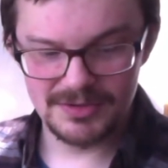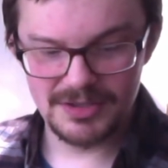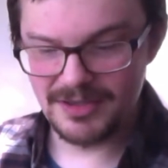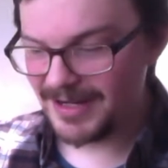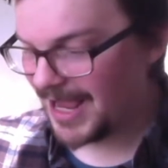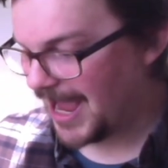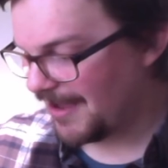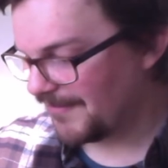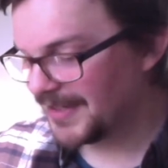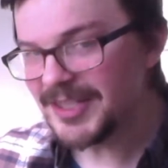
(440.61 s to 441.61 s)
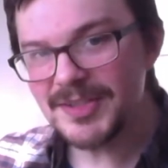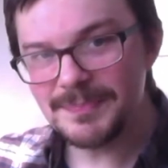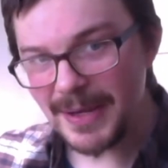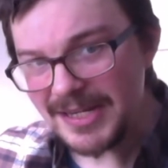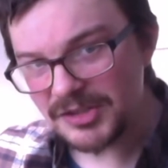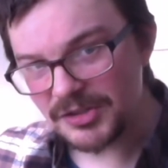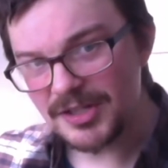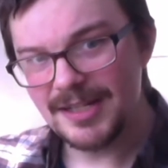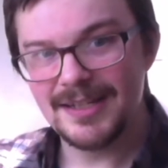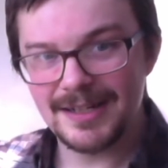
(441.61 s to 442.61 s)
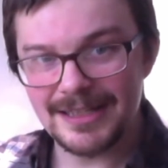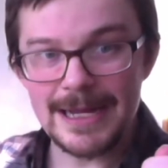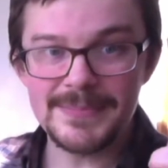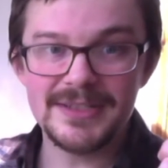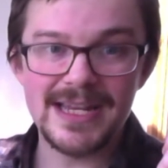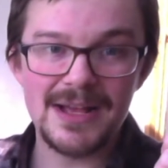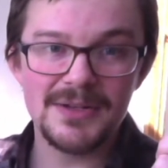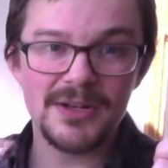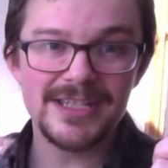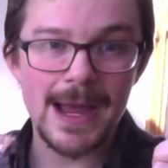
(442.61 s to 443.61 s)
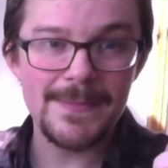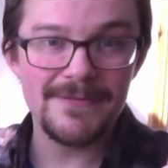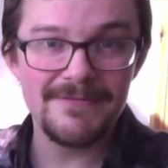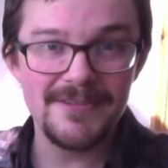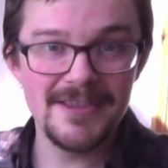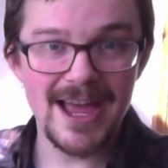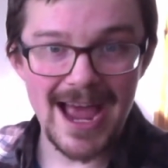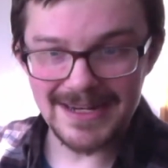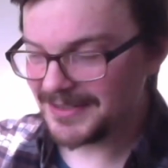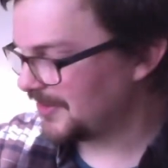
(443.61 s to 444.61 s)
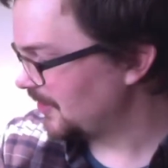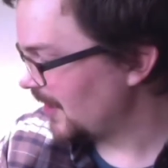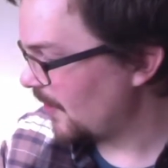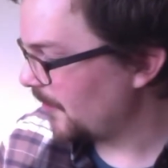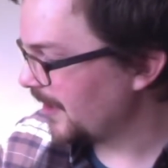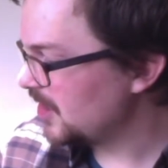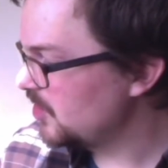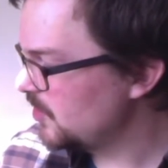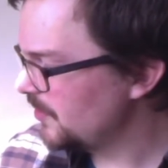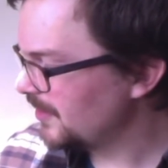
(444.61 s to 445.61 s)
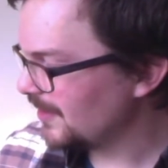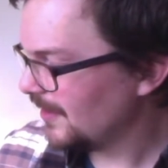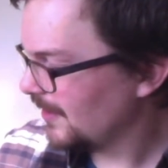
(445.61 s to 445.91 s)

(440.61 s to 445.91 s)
to then have a spacer clamped down on top of that so that when I use